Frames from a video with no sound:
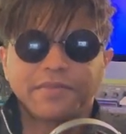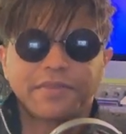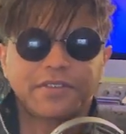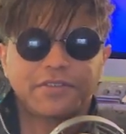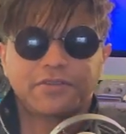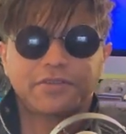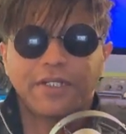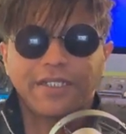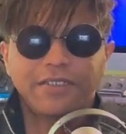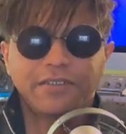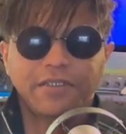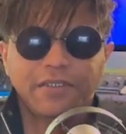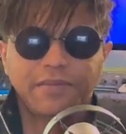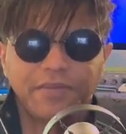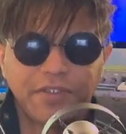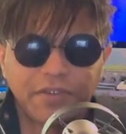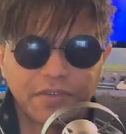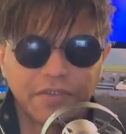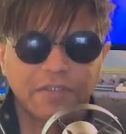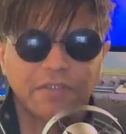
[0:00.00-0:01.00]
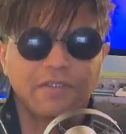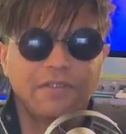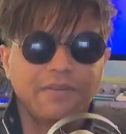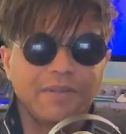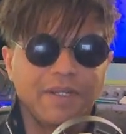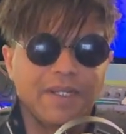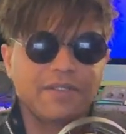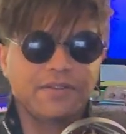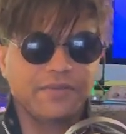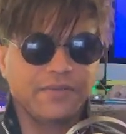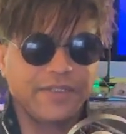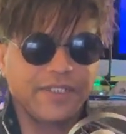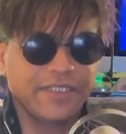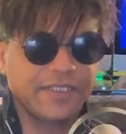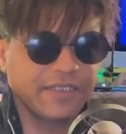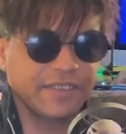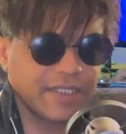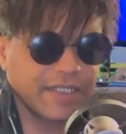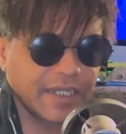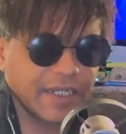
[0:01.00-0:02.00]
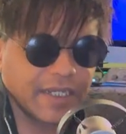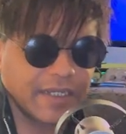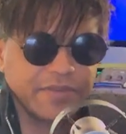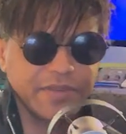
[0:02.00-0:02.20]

strangely musical about noise at times.